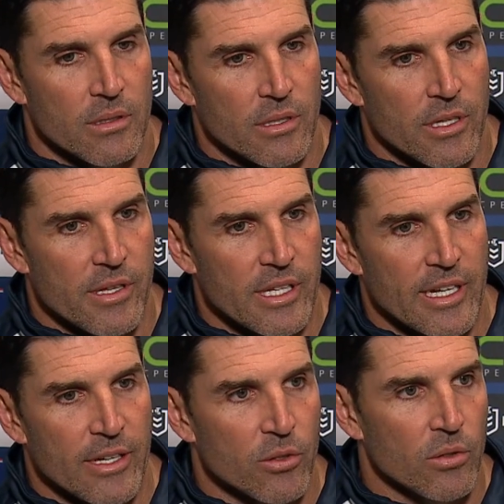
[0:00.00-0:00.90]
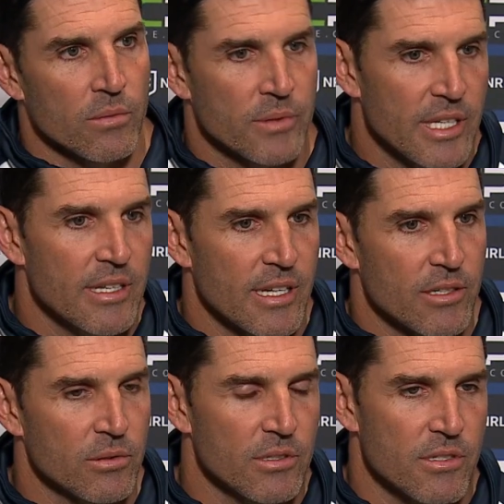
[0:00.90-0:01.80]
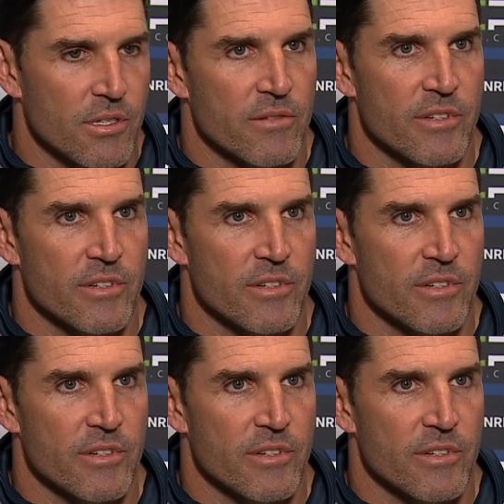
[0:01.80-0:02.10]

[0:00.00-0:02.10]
I think they all, yeah, they'd all deserve